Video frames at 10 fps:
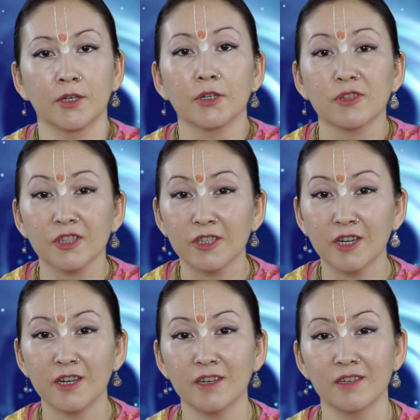
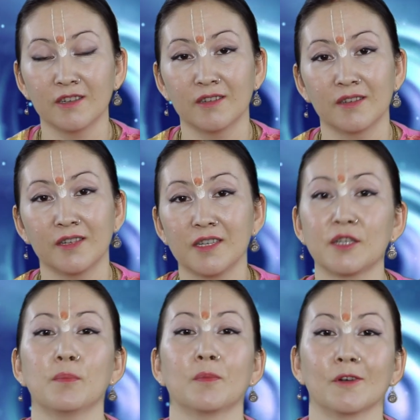Krishna is
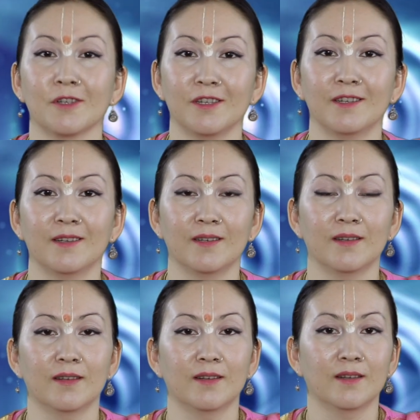a person
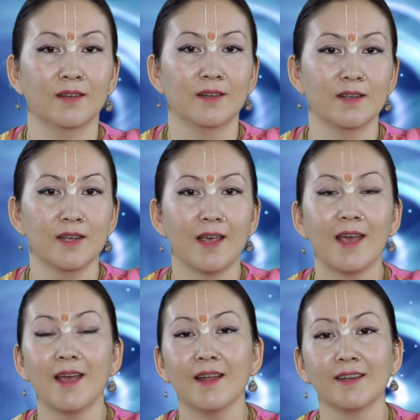
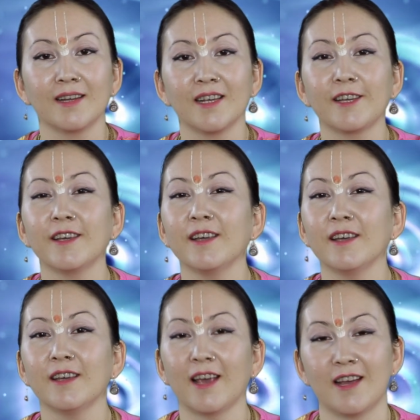and
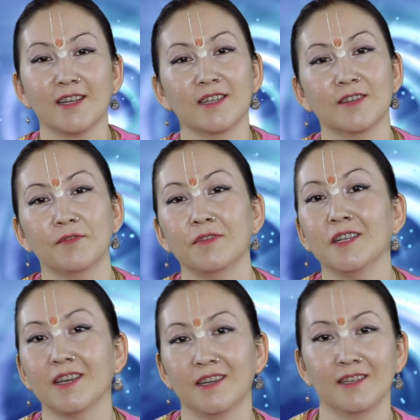he has
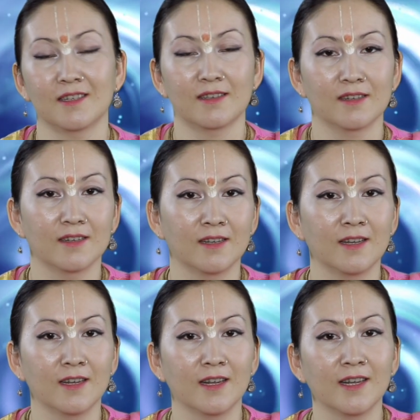feelings,
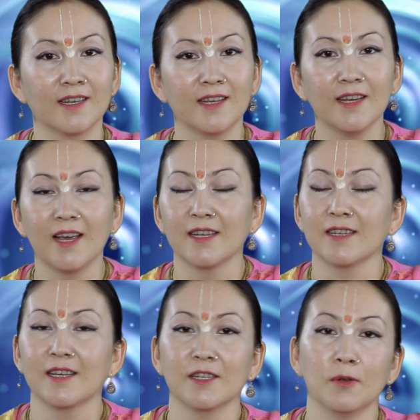he has
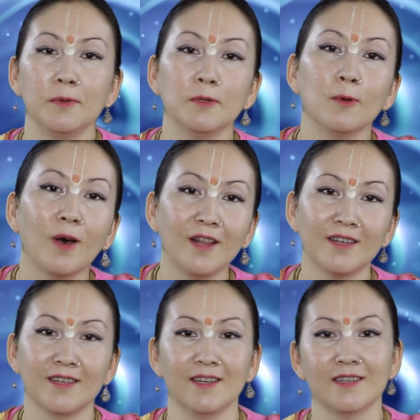his own
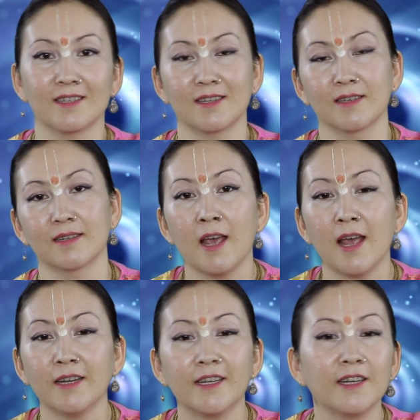qualities,
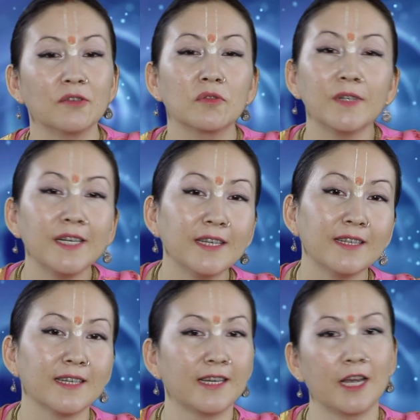and he
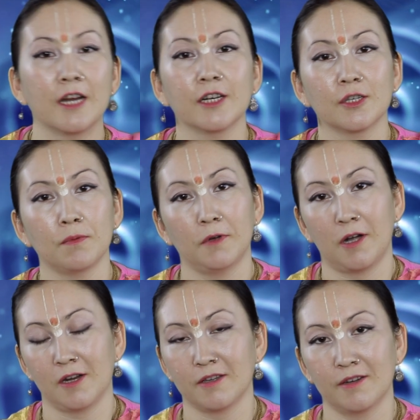really cares for
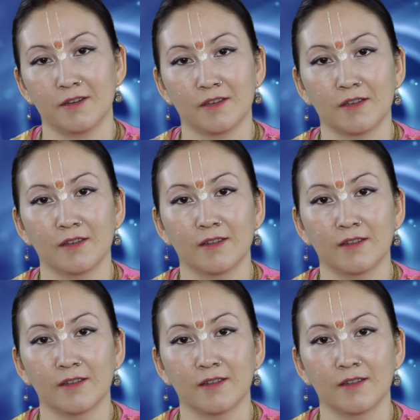others.